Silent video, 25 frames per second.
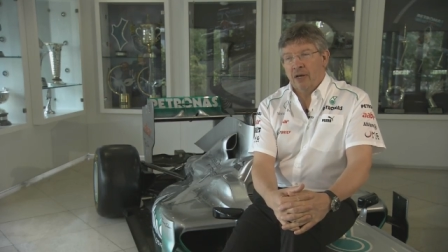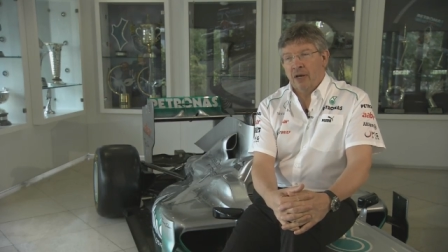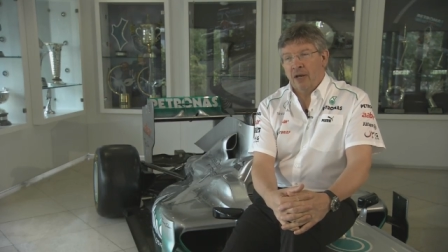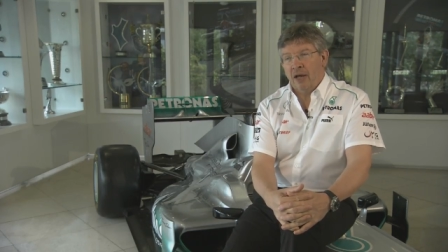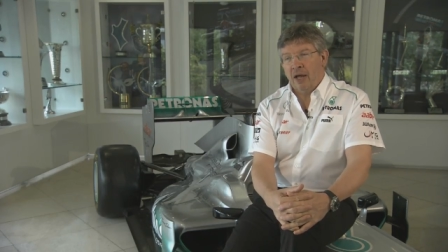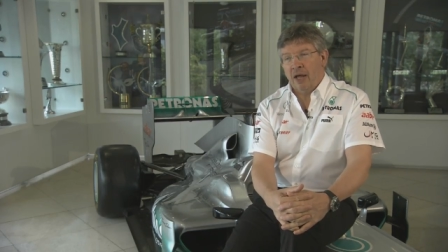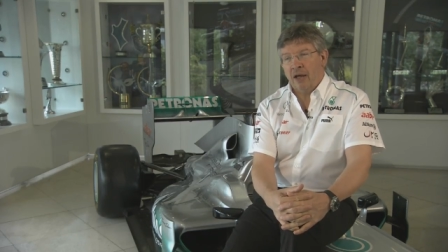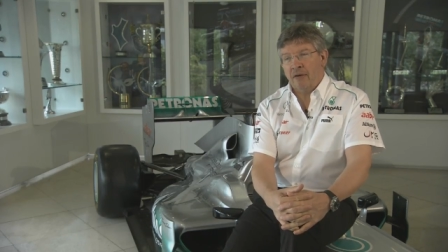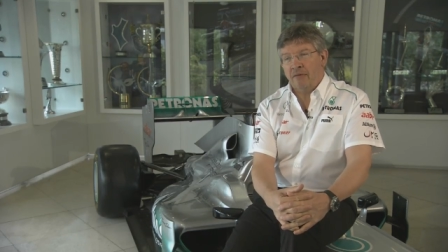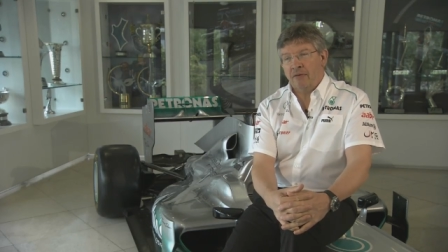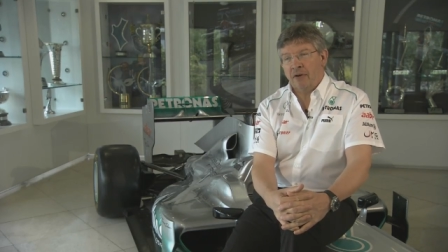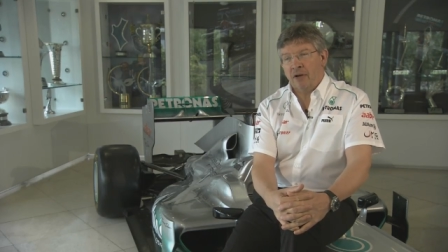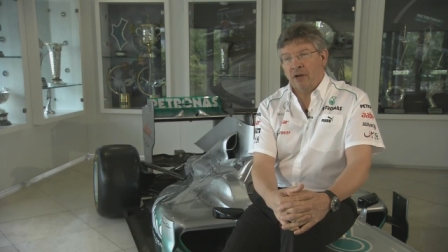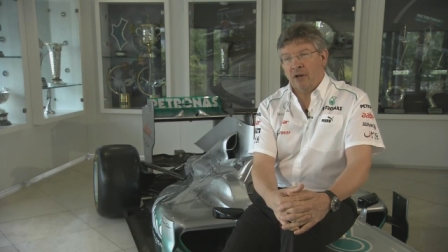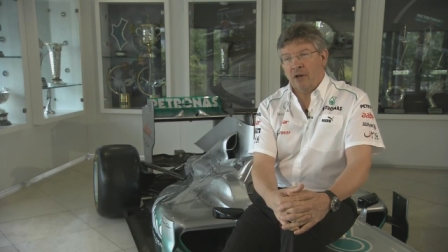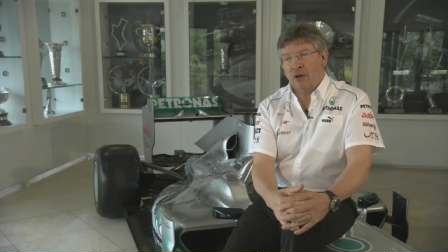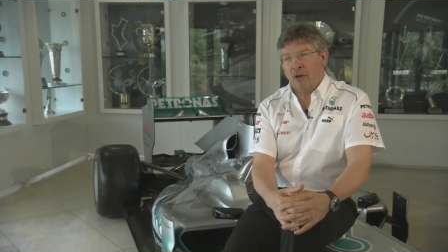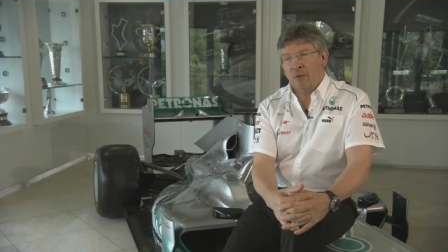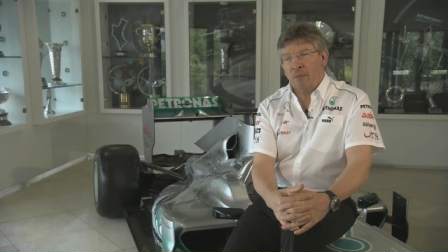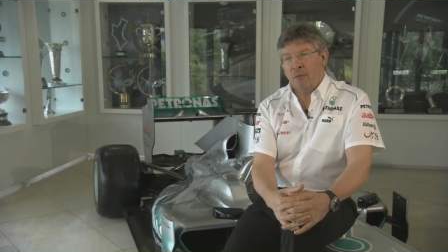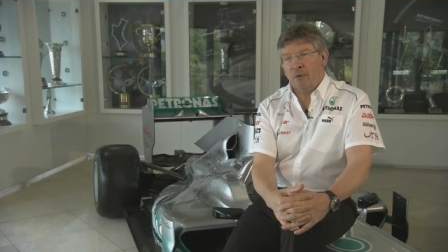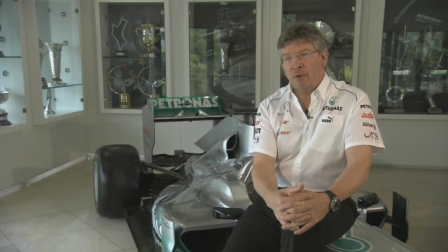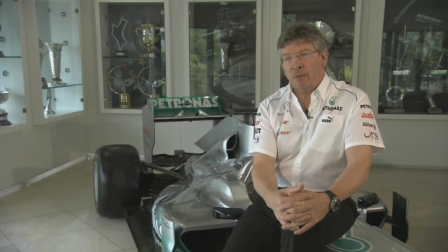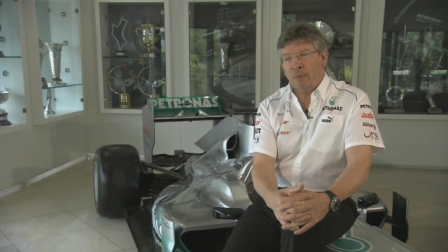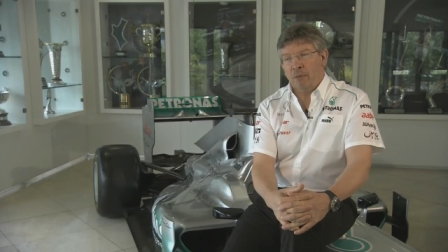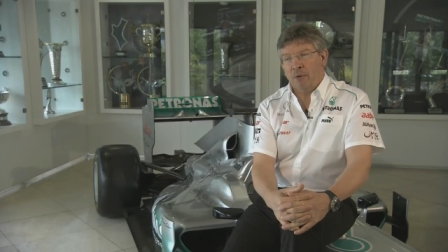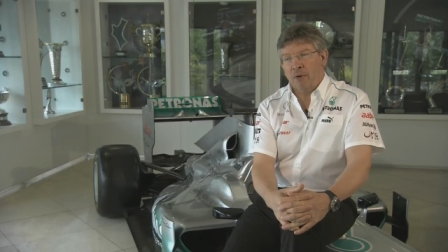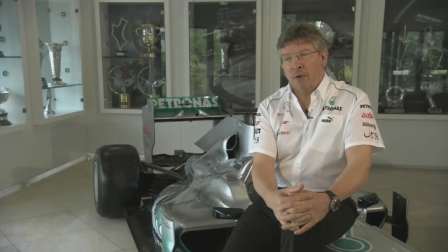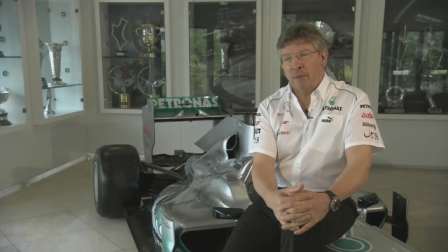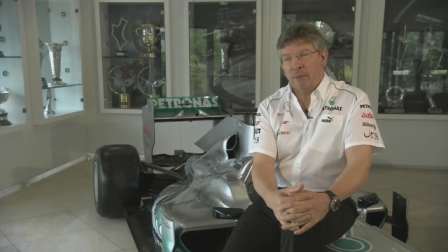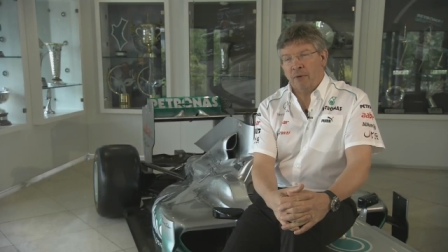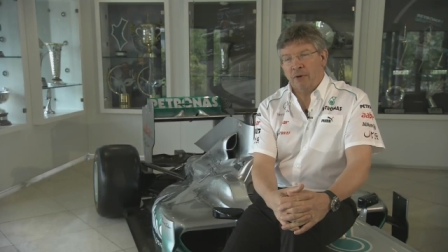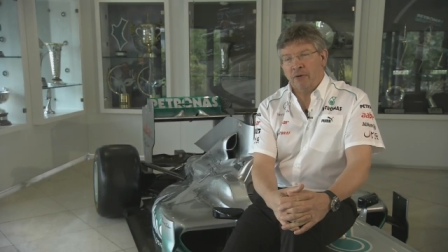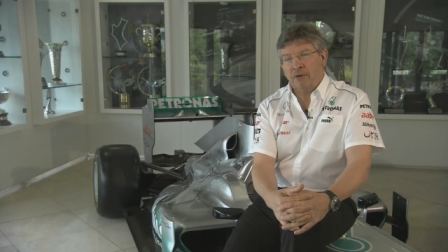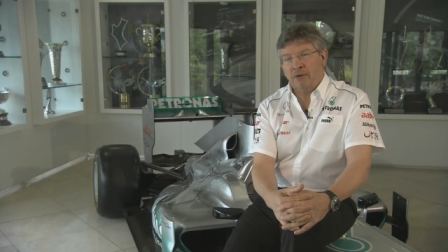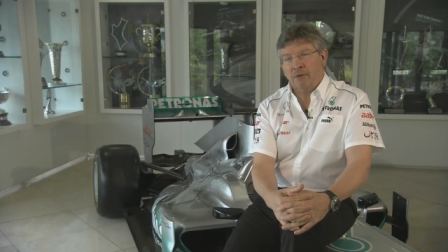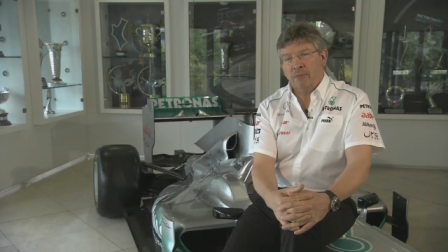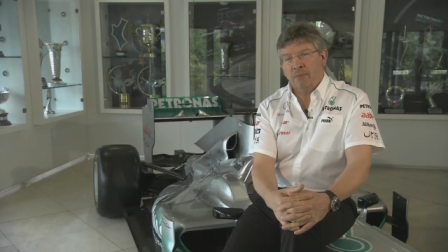having a lot more
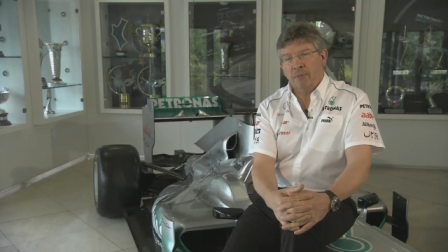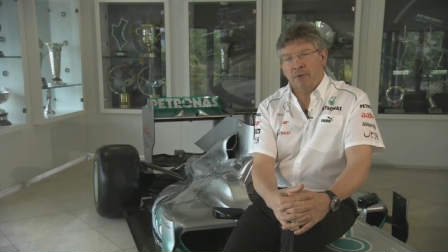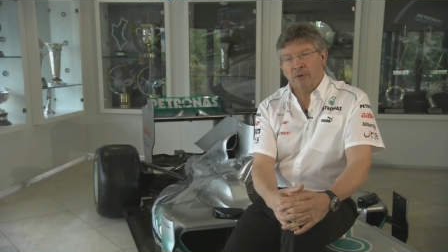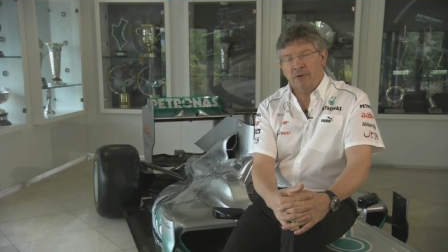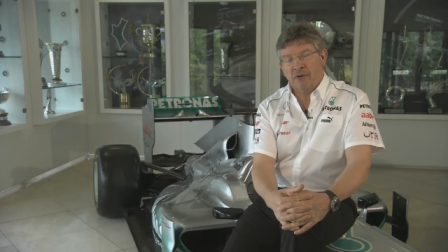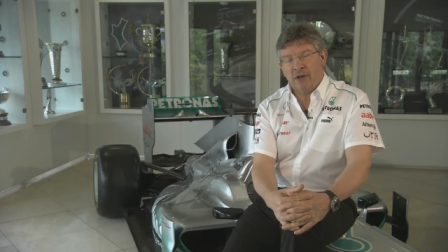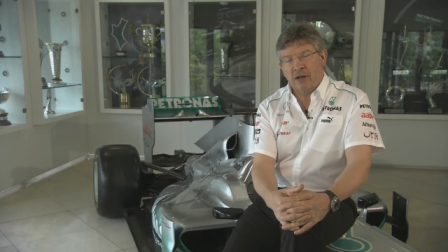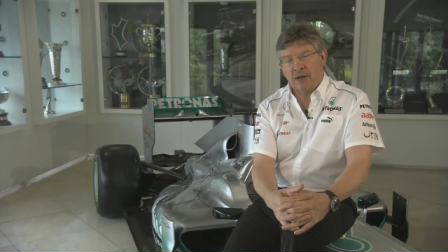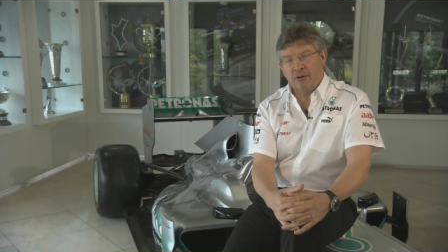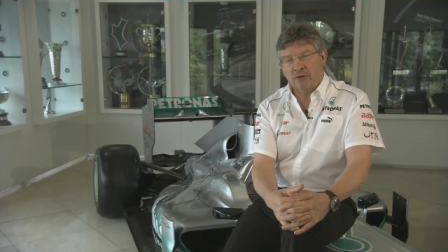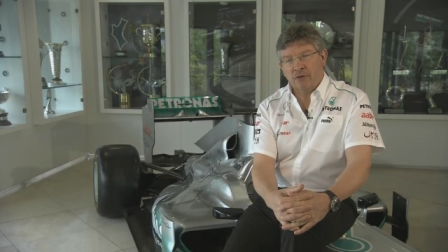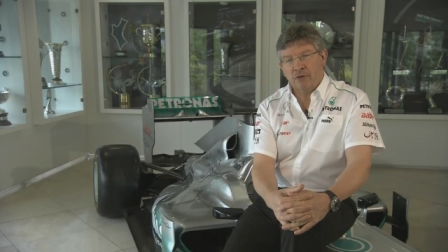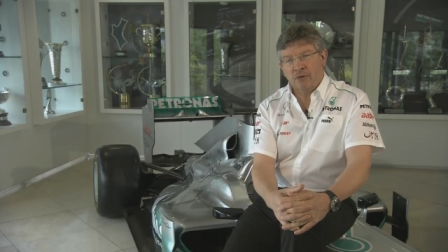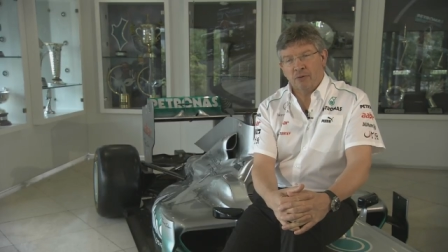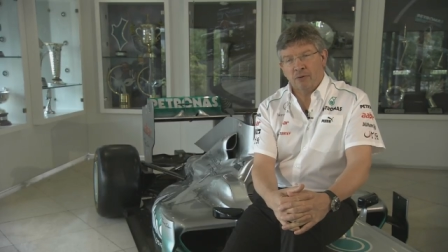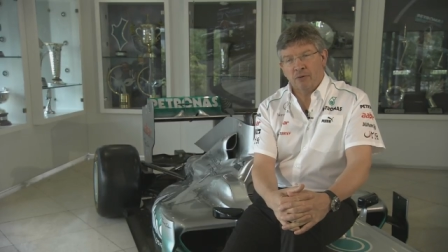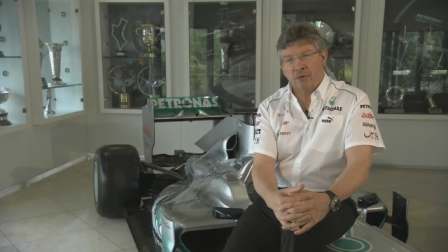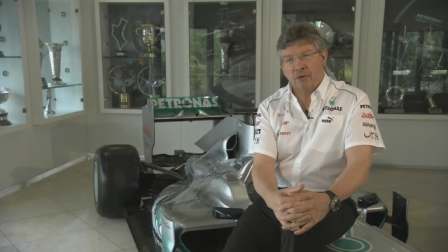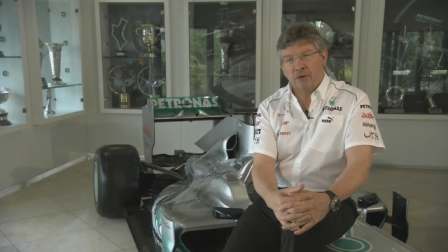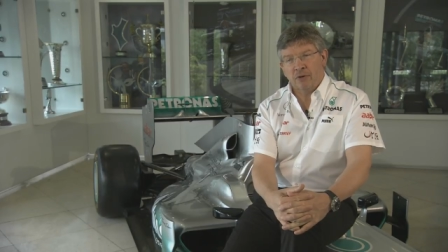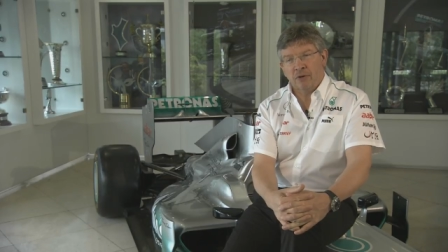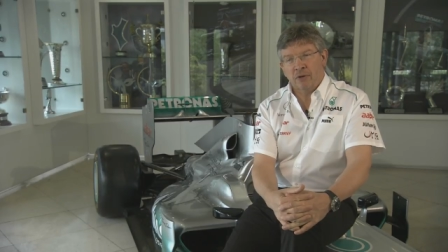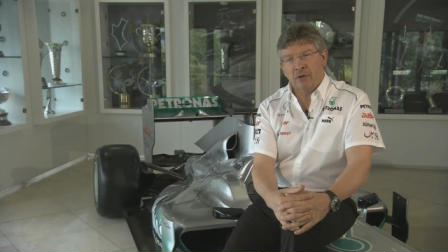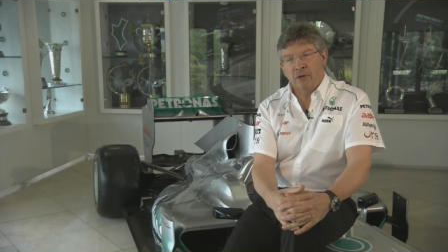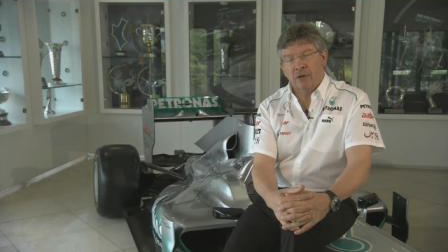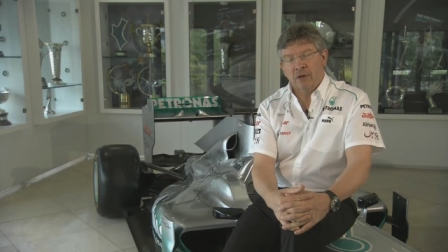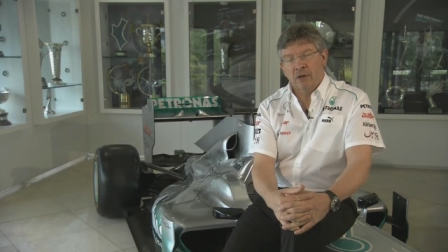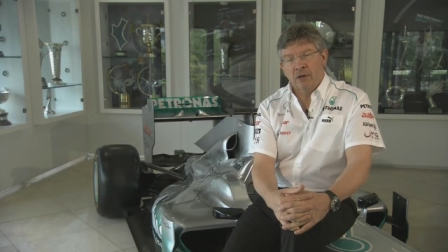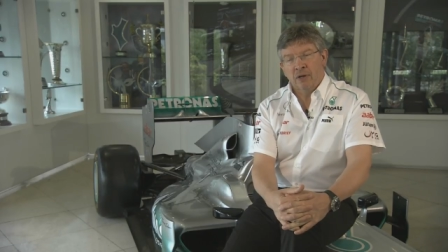promise, potential than